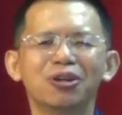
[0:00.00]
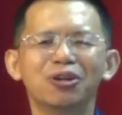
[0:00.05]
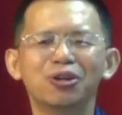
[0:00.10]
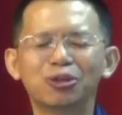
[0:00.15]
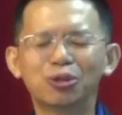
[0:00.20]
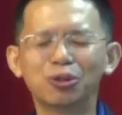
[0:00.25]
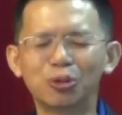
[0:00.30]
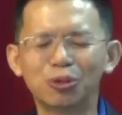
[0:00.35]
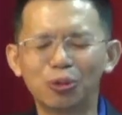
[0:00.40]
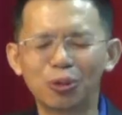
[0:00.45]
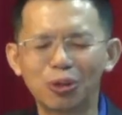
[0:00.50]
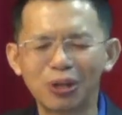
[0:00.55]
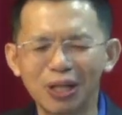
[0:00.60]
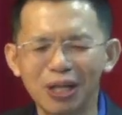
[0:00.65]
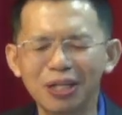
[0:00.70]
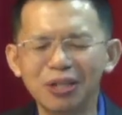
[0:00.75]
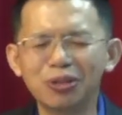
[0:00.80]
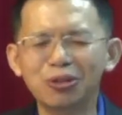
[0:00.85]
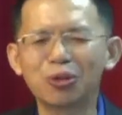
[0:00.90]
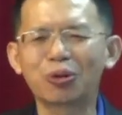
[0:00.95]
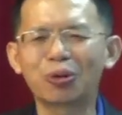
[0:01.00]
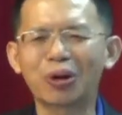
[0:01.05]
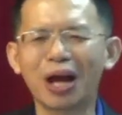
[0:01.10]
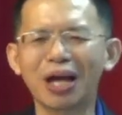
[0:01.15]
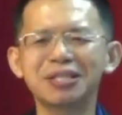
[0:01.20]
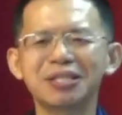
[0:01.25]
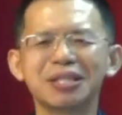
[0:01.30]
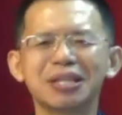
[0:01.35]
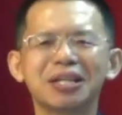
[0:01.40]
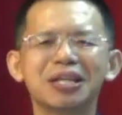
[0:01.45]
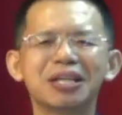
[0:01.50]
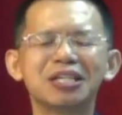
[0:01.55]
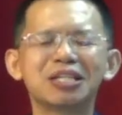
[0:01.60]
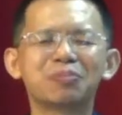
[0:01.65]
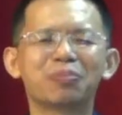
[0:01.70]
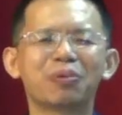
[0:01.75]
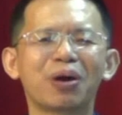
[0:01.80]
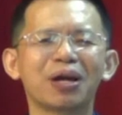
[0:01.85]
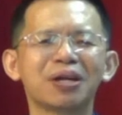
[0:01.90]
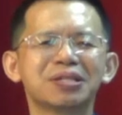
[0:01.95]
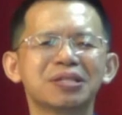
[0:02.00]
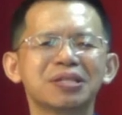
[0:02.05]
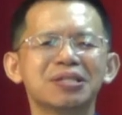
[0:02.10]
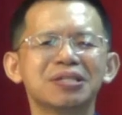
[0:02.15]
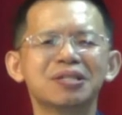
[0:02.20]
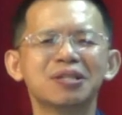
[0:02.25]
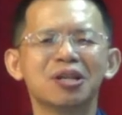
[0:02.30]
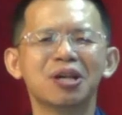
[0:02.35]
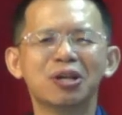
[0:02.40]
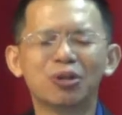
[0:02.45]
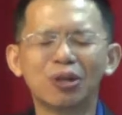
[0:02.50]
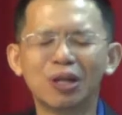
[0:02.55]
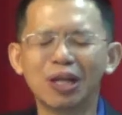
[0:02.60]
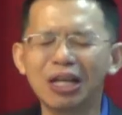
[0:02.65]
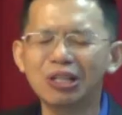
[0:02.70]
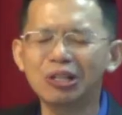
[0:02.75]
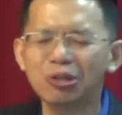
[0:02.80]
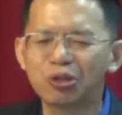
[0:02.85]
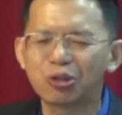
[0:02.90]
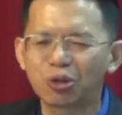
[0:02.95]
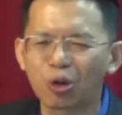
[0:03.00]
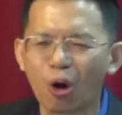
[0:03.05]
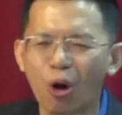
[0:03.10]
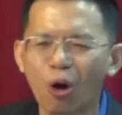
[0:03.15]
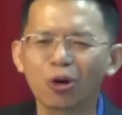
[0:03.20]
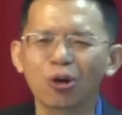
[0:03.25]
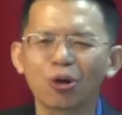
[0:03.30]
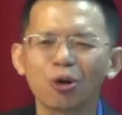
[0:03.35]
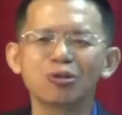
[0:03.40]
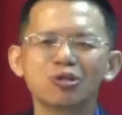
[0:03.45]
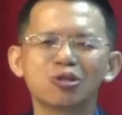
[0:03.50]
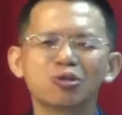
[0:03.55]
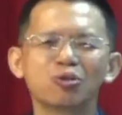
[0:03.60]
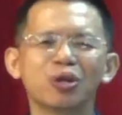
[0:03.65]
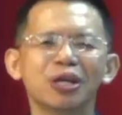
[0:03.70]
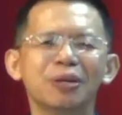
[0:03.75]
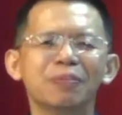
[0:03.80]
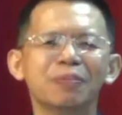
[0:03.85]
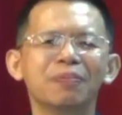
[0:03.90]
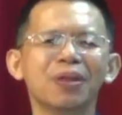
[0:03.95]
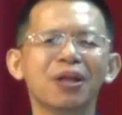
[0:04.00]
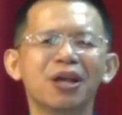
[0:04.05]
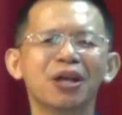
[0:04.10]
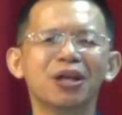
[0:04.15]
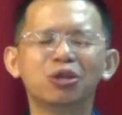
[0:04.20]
you know, to learn to rest in His presence, to learn to draw close to Him.